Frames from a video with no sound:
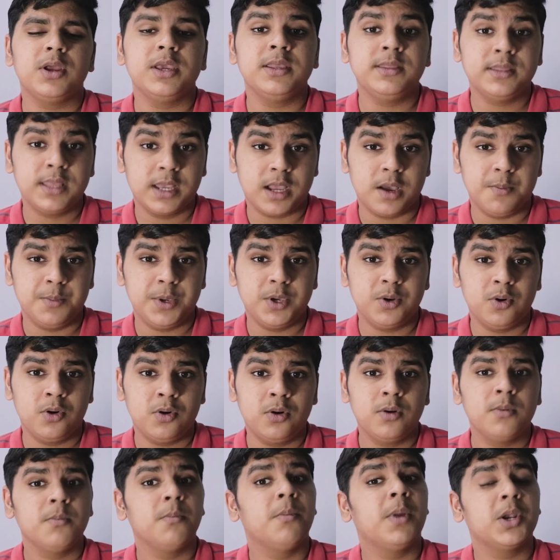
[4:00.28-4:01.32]
in their
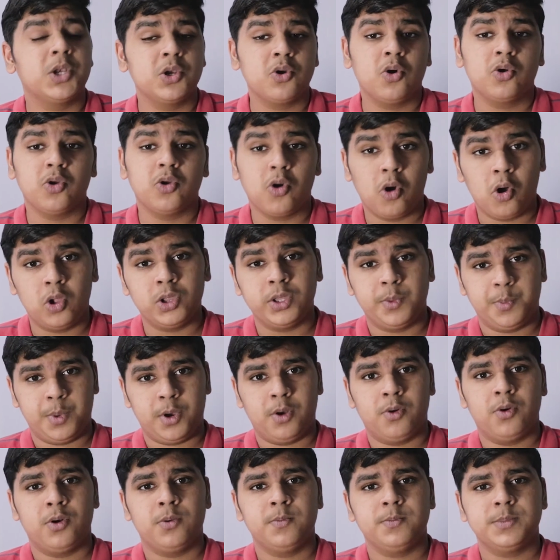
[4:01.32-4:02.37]
computer, but not all the
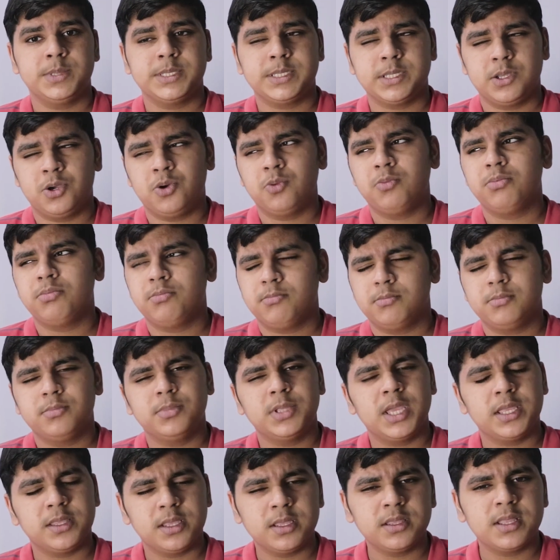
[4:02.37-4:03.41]
power. So
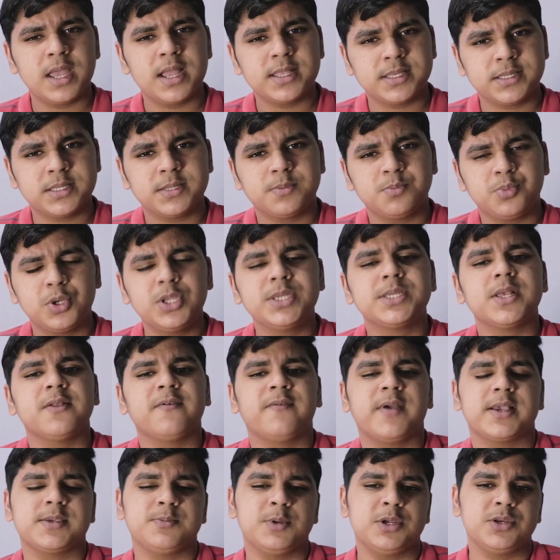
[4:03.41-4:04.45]
I think that's pretty
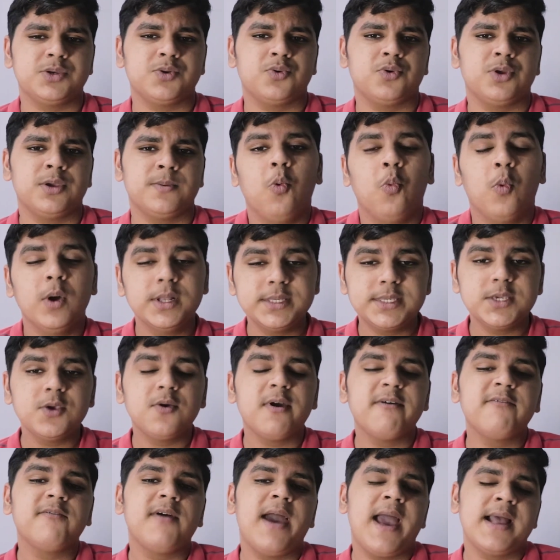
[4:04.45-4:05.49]
self-explanatory. Once you
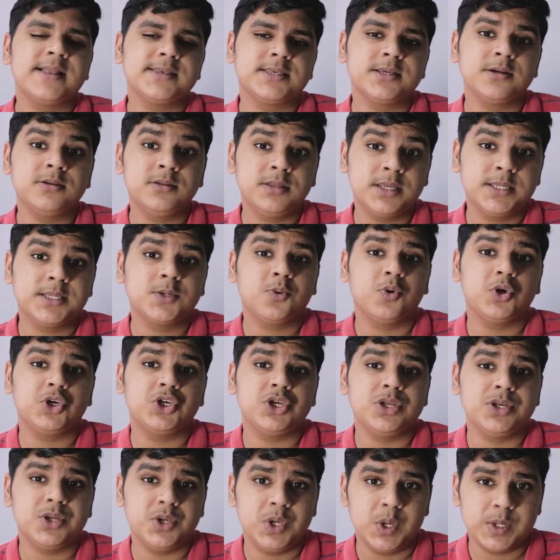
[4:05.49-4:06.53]
have answered this
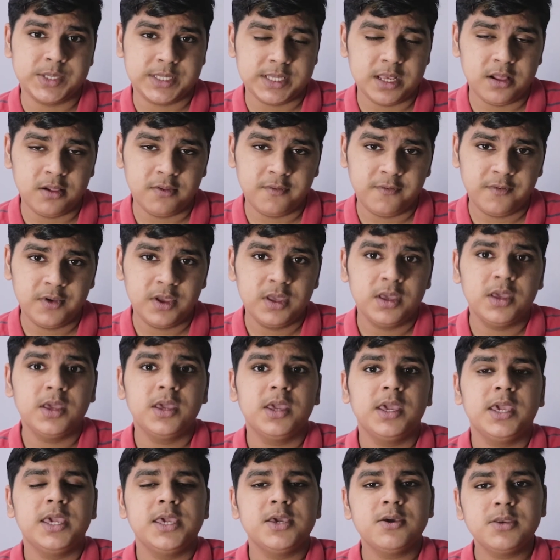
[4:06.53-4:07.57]
question to yourself,
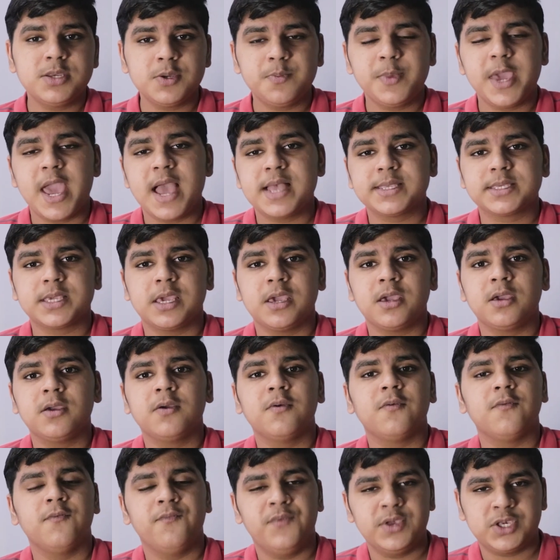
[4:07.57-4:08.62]
you need to be asking
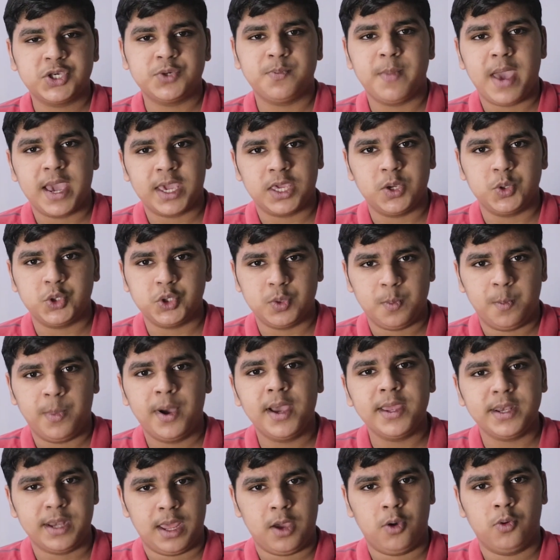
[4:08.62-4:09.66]
which Mac you should
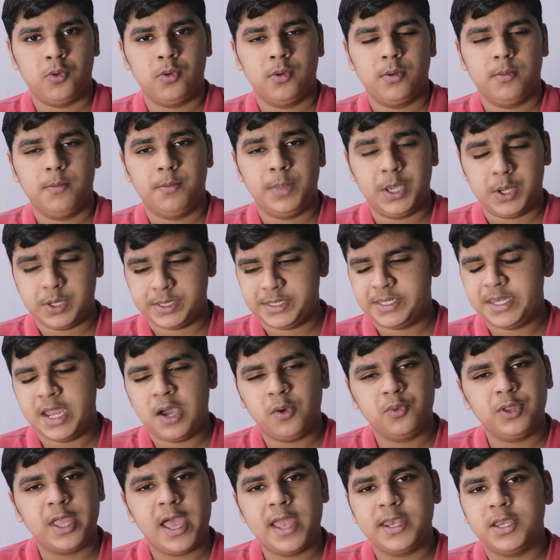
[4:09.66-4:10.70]
buy now. Because now
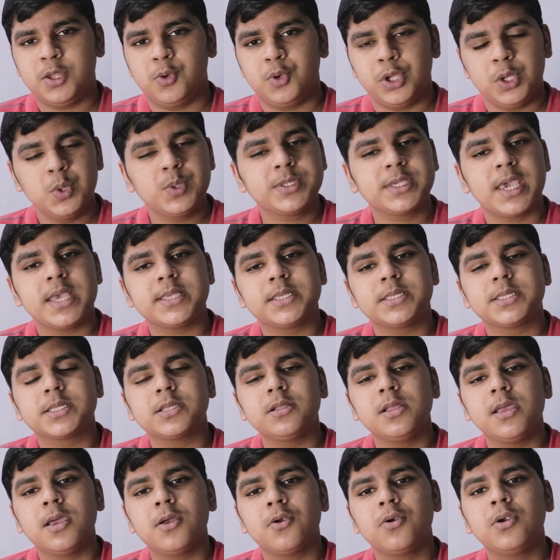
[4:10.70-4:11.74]
that your use case is
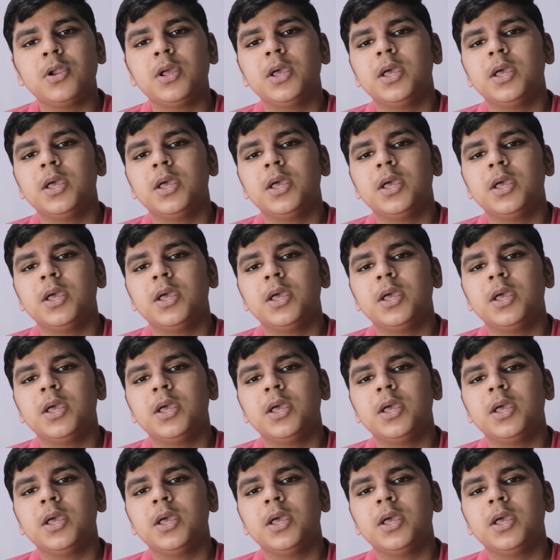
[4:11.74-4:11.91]
clear,